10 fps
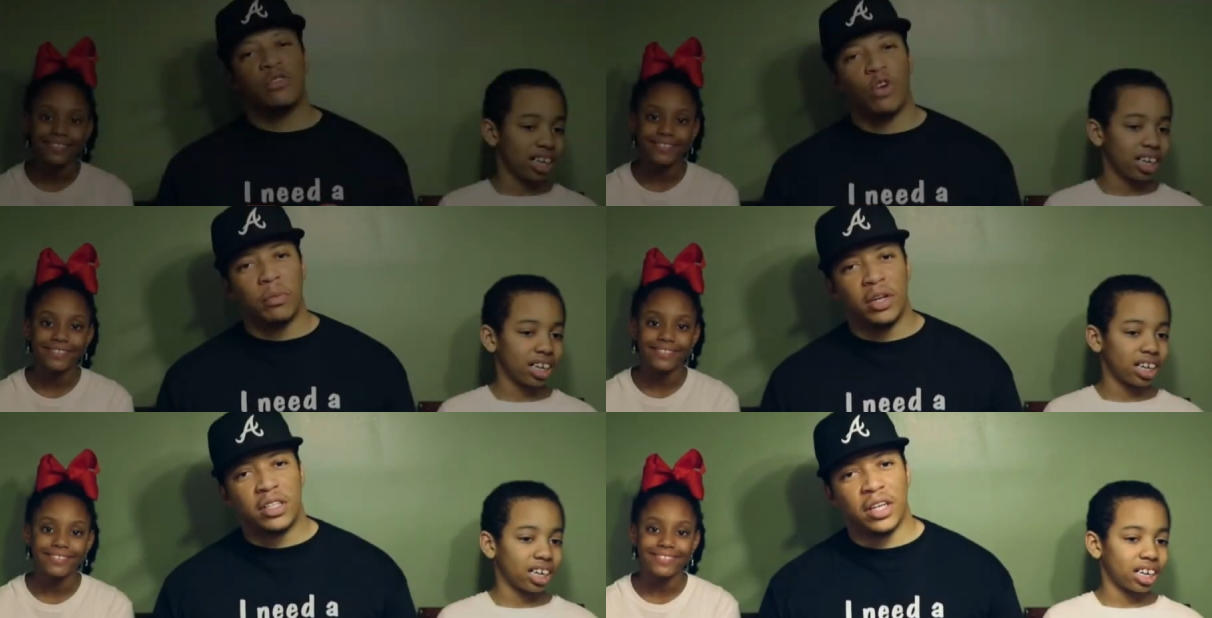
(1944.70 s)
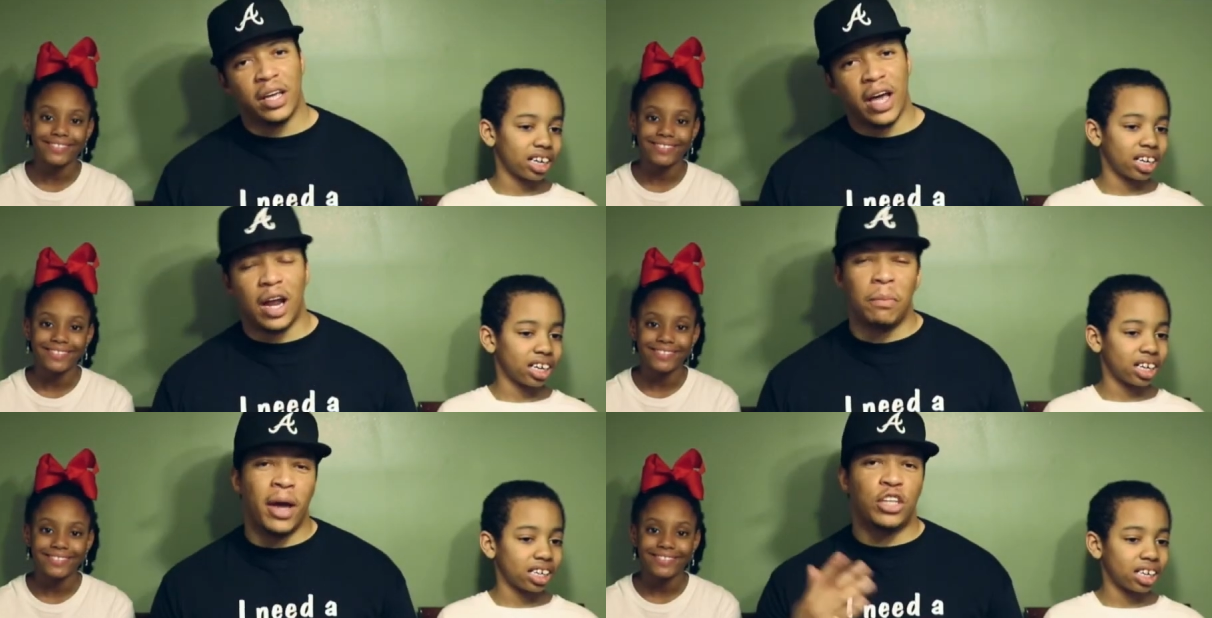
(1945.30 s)
Speaker 1: wanted me to tell y'all
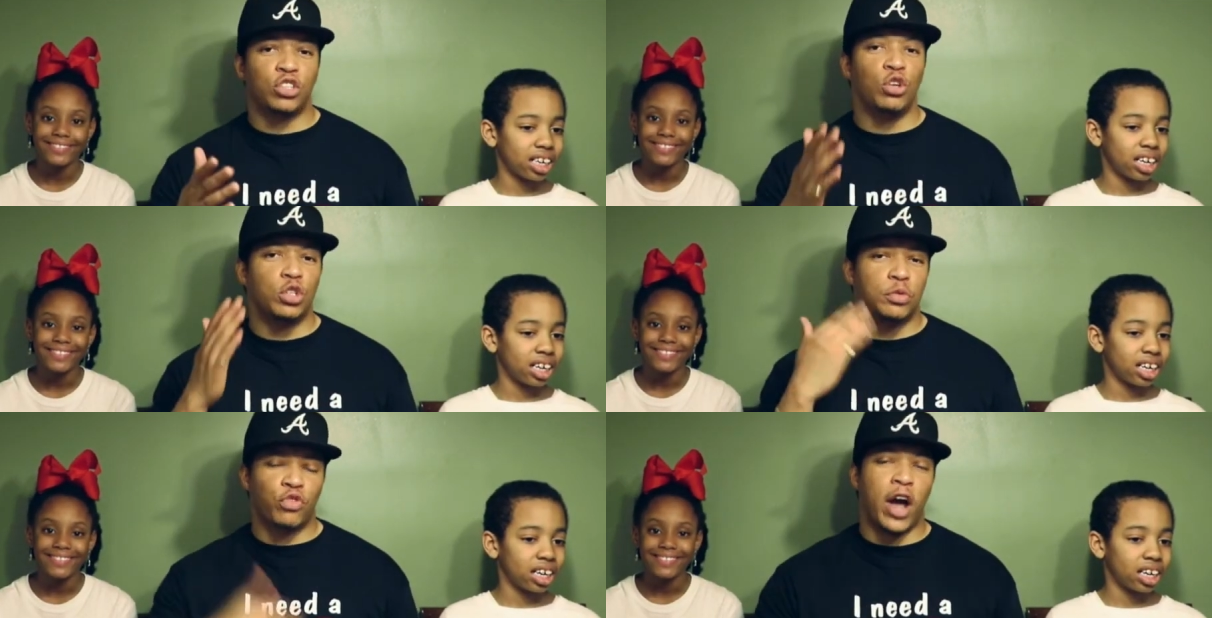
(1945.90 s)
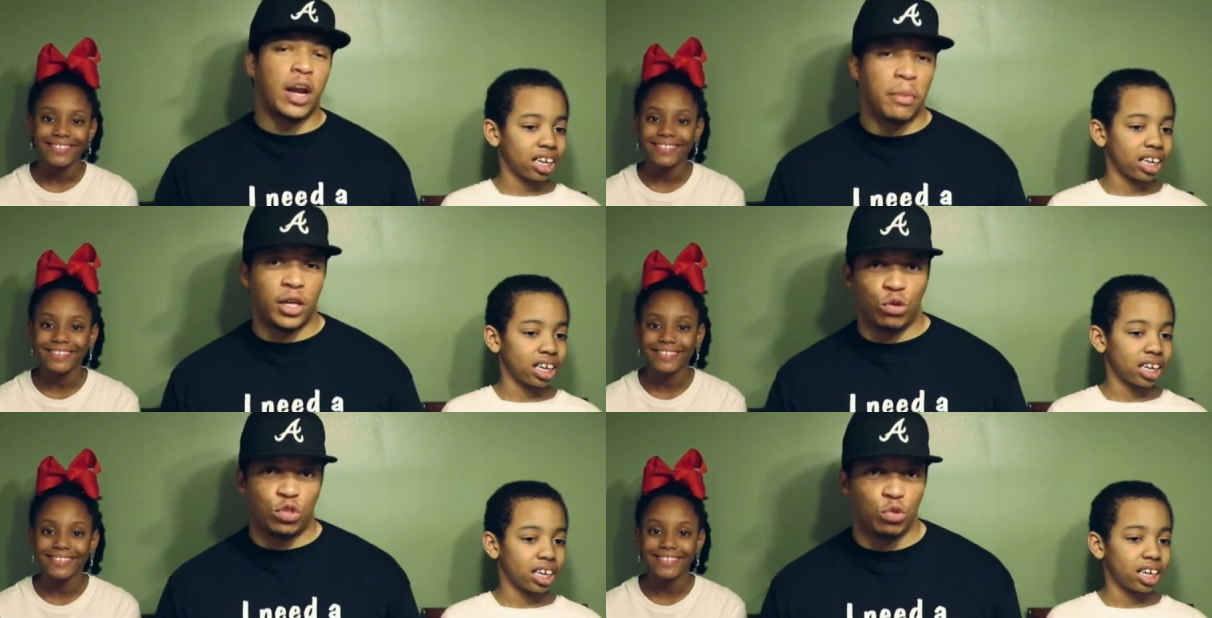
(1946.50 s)
to make sure you subscribe to my
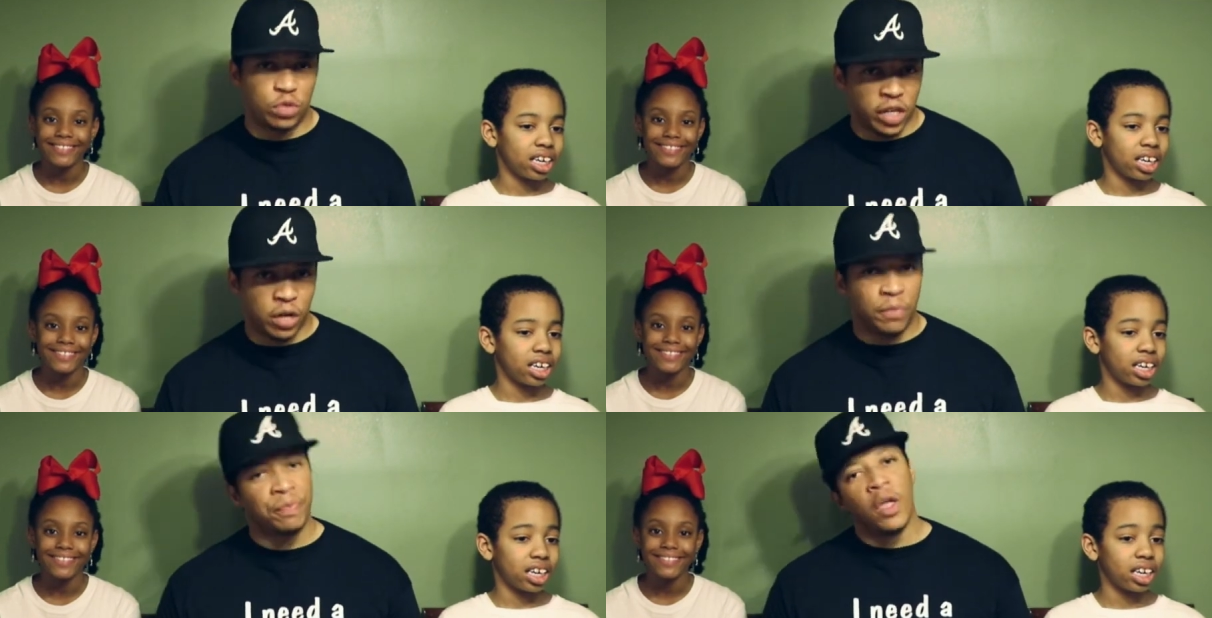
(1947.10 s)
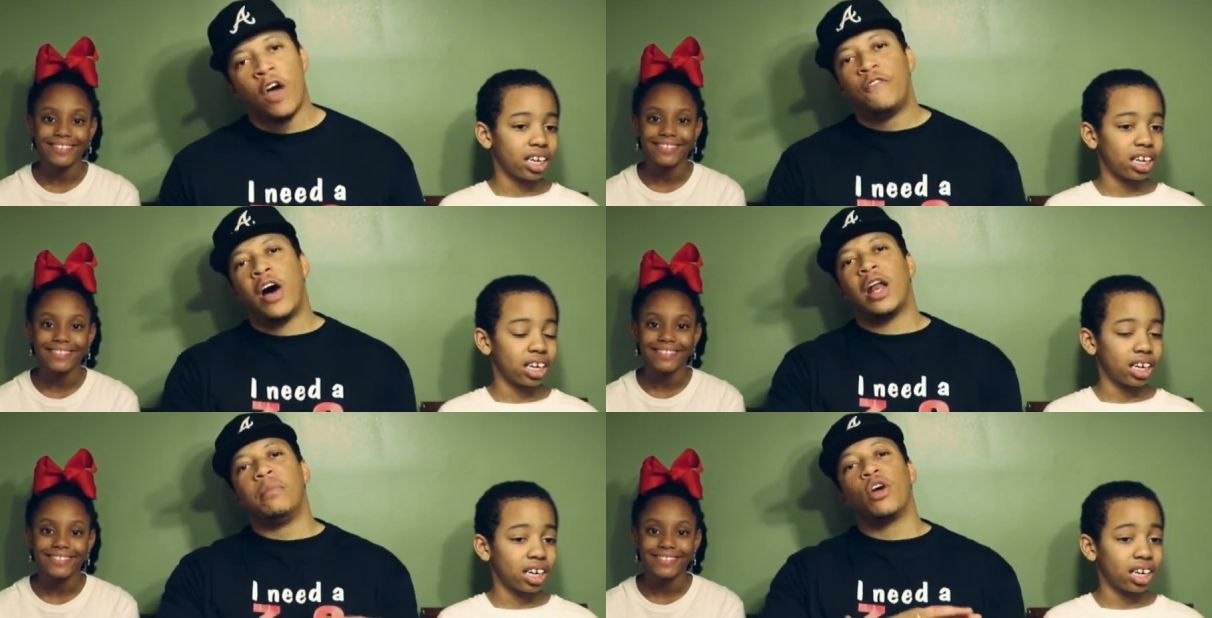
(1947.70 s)
YouTube channel,
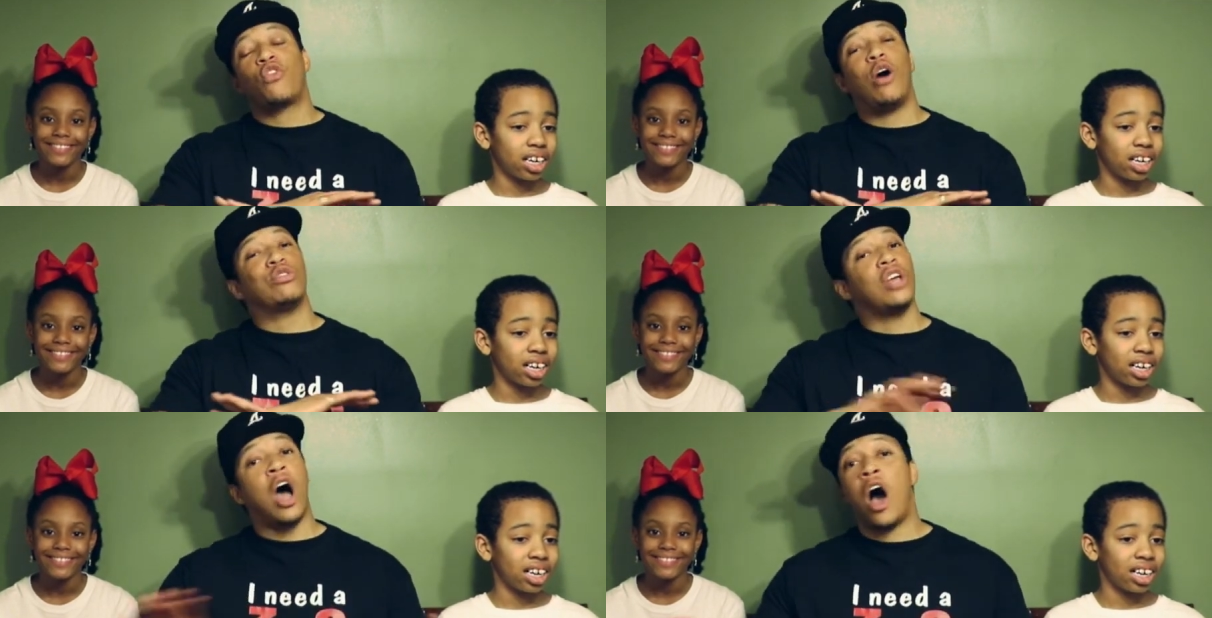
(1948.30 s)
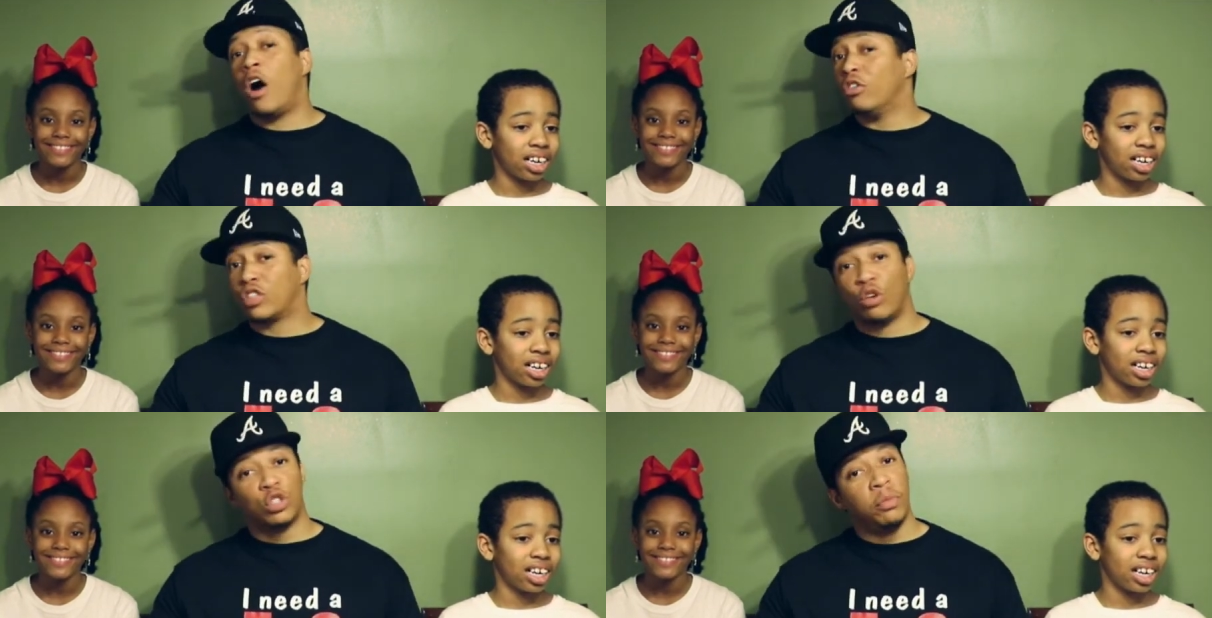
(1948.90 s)
follow me across all
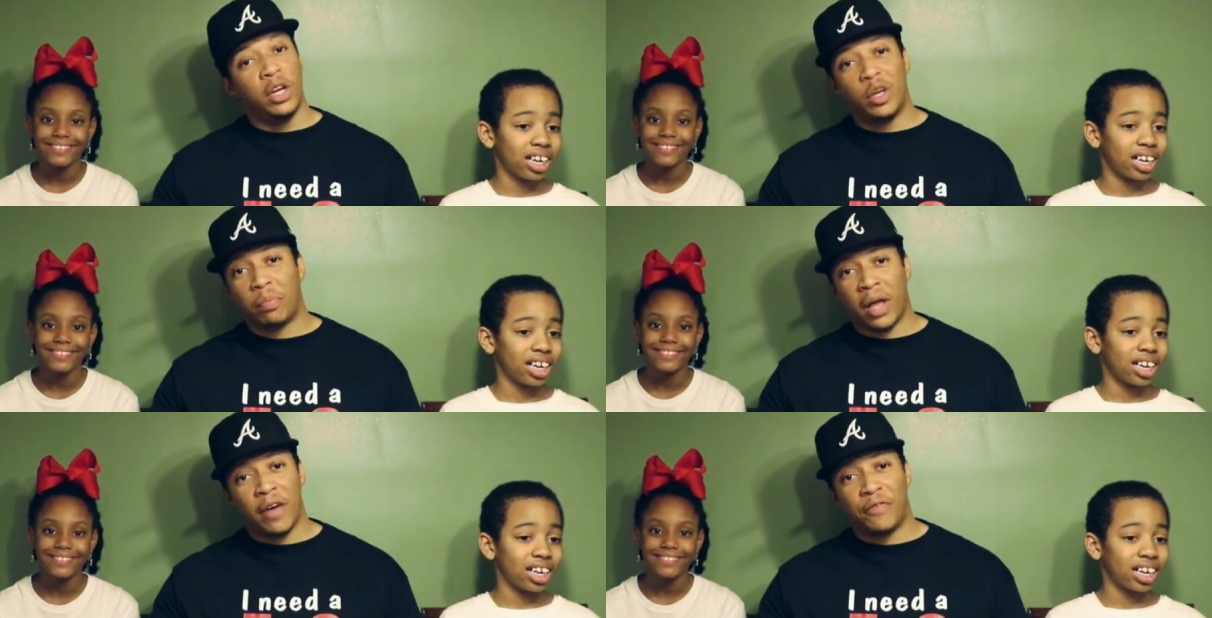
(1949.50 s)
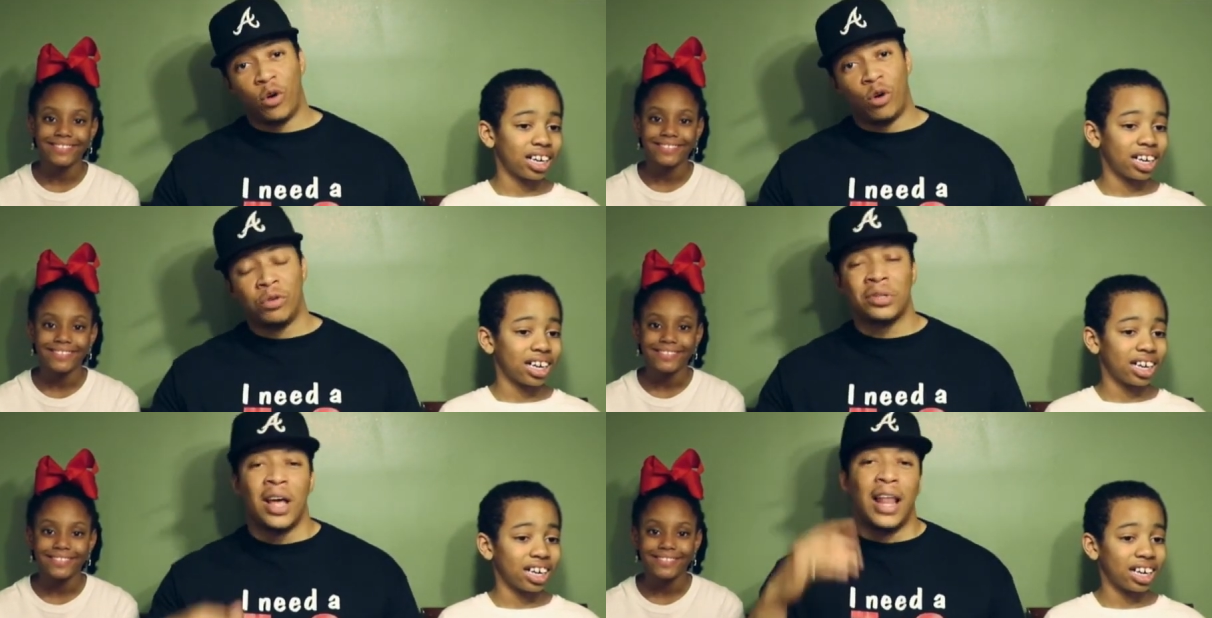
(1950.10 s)
social media
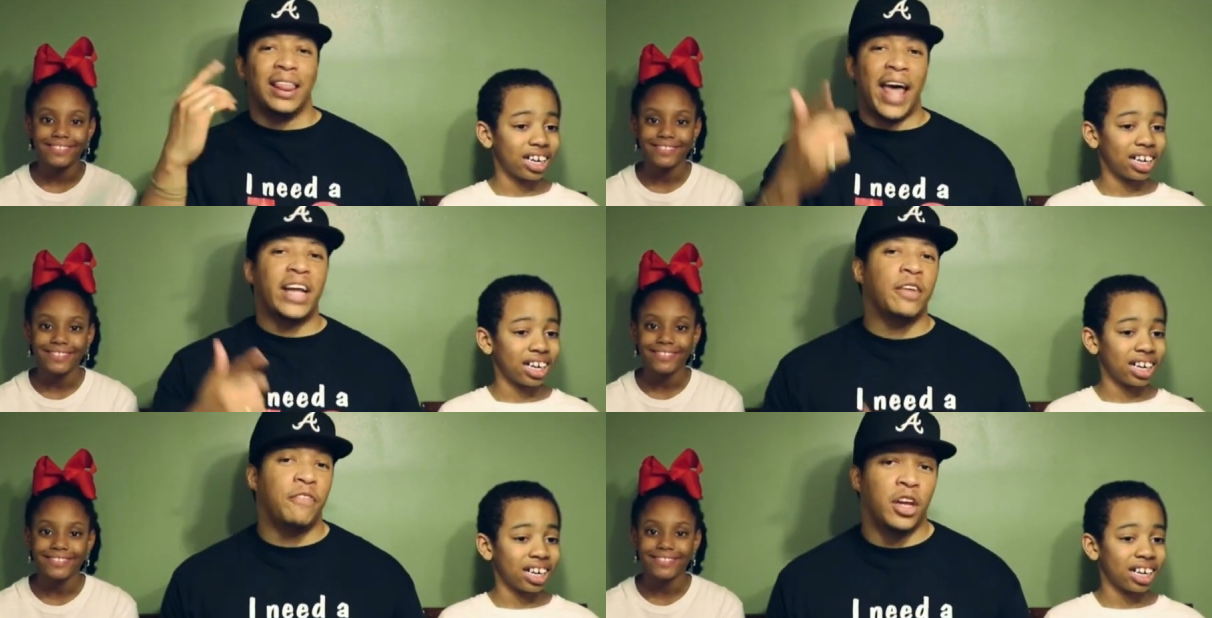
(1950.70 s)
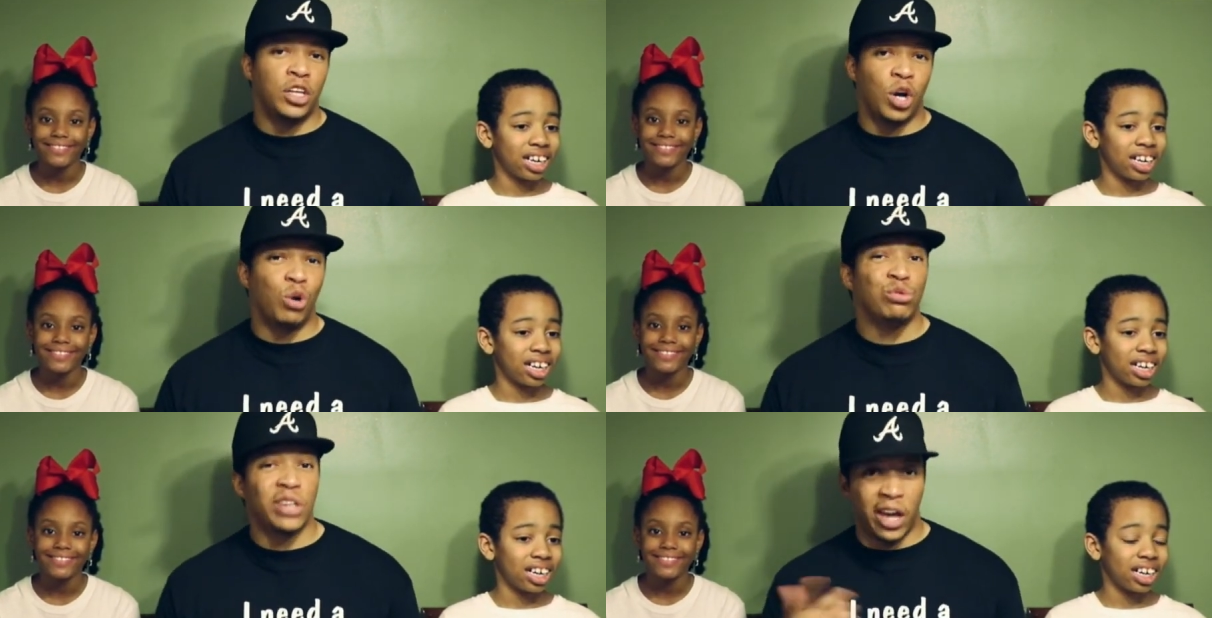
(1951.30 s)
platforms, like the videos,